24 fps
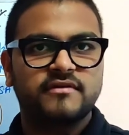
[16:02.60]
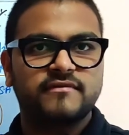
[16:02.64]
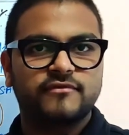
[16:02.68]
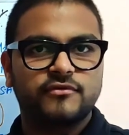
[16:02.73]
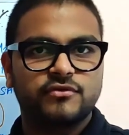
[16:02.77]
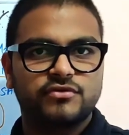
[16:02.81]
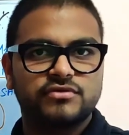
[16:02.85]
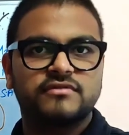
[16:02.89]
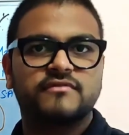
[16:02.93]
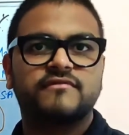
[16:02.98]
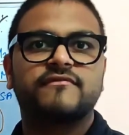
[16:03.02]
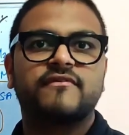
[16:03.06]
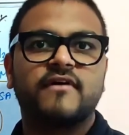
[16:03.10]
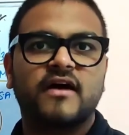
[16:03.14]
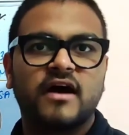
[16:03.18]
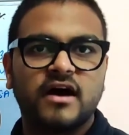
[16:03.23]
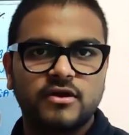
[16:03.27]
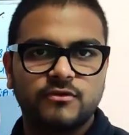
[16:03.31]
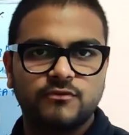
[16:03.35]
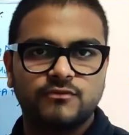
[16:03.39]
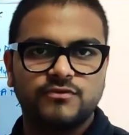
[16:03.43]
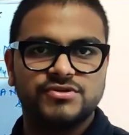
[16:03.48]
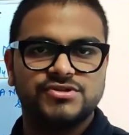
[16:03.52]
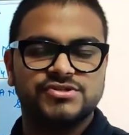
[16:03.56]
for the
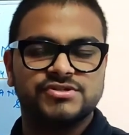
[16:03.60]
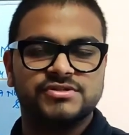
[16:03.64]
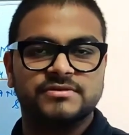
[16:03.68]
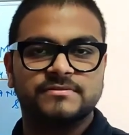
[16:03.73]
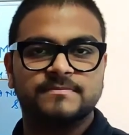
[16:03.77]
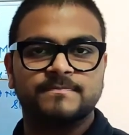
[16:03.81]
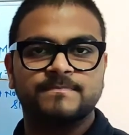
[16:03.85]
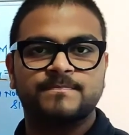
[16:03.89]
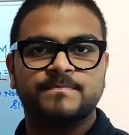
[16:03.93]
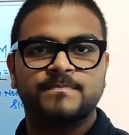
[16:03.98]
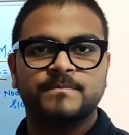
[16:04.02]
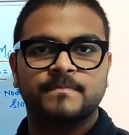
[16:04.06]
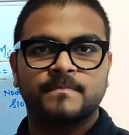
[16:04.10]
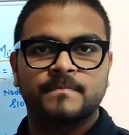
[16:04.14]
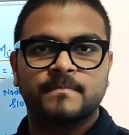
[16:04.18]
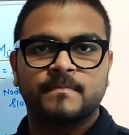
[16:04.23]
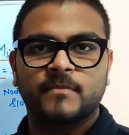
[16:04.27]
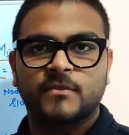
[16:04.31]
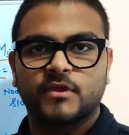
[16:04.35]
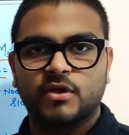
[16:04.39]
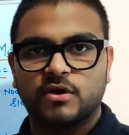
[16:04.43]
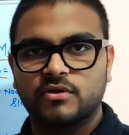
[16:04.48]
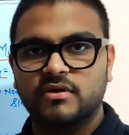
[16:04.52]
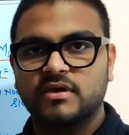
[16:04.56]
far vision.
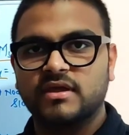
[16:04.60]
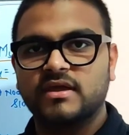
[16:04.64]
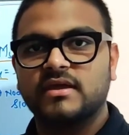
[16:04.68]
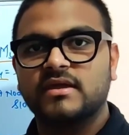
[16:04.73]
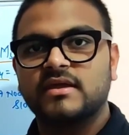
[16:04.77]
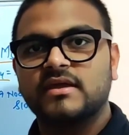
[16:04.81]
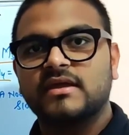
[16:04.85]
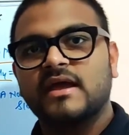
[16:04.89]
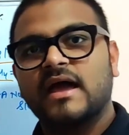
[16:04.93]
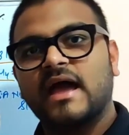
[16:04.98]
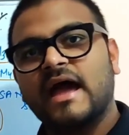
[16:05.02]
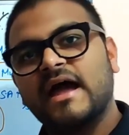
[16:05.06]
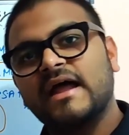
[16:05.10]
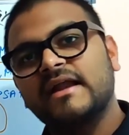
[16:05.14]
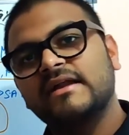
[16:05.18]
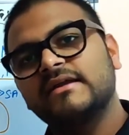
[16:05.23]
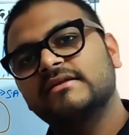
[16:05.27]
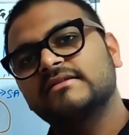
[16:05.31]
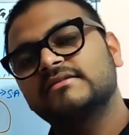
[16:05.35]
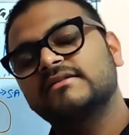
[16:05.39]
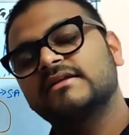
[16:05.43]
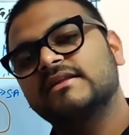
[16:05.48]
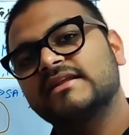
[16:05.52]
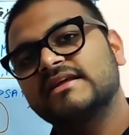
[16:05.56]
Okay,
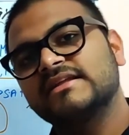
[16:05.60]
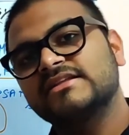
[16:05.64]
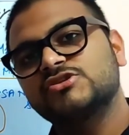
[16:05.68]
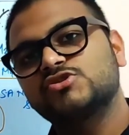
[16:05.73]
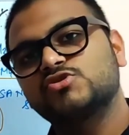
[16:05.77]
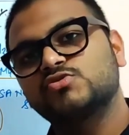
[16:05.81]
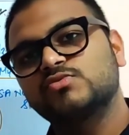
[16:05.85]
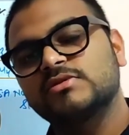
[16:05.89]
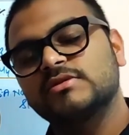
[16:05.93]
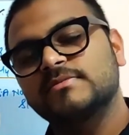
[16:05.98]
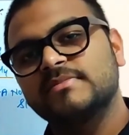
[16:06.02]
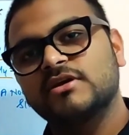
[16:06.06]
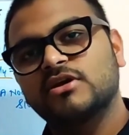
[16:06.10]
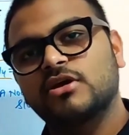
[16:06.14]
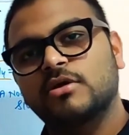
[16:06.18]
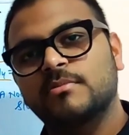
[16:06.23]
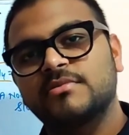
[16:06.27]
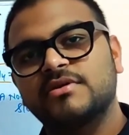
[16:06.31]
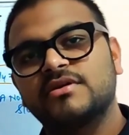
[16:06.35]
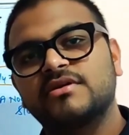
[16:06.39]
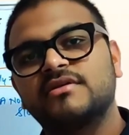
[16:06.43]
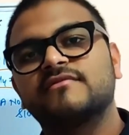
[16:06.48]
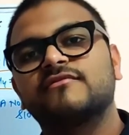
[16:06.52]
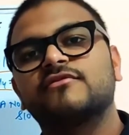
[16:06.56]
and the lens will be
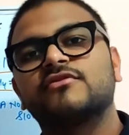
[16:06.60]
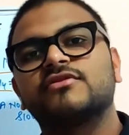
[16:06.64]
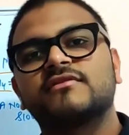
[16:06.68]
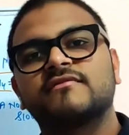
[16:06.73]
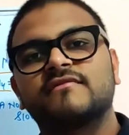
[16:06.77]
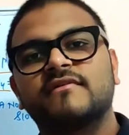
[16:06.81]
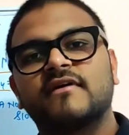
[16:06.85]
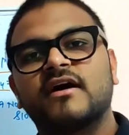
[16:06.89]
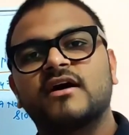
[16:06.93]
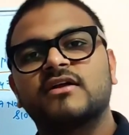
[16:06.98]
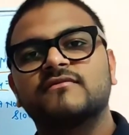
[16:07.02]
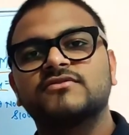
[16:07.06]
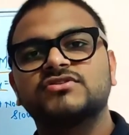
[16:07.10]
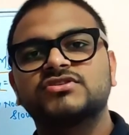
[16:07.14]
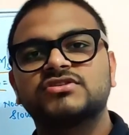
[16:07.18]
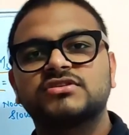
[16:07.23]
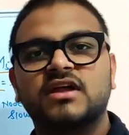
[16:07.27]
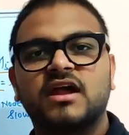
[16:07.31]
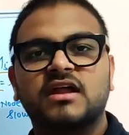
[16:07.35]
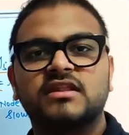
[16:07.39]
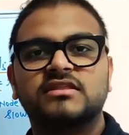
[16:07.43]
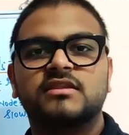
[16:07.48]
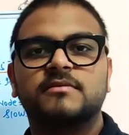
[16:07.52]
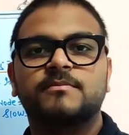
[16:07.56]
accommodated for the far
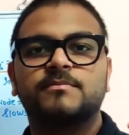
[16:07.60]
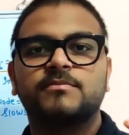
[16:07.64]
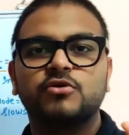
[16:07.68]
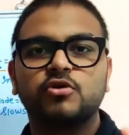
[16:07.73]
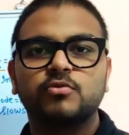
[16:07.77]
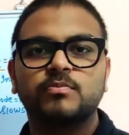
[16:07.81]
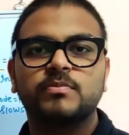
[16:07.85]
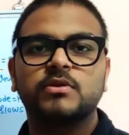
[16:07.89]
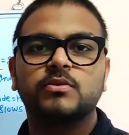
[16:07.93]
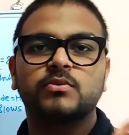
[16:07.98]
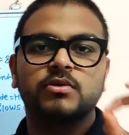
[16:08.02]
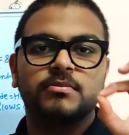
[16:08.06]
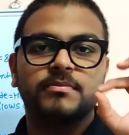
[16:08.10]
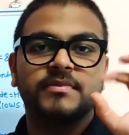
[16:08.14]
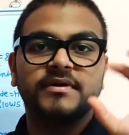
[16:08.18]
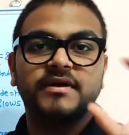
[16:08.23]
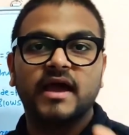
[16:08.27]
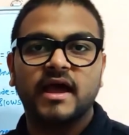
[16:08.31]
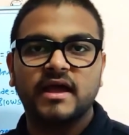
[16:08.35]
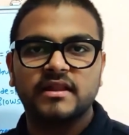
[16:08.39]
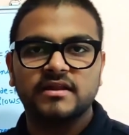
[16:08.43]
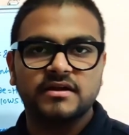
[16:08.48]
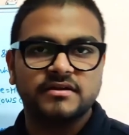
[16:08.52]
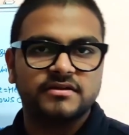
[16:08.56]
vision and the pupil will be
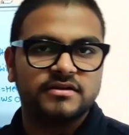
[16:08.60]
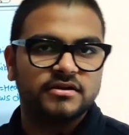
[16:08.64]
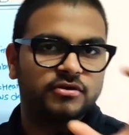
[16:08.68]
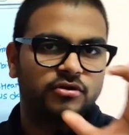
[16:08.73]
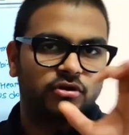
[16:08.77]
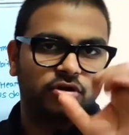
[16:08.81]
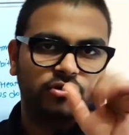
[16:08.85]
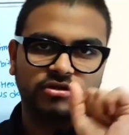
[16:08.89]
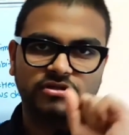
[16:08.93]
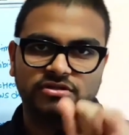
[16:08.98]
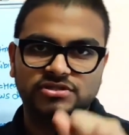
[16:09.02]
dilated, not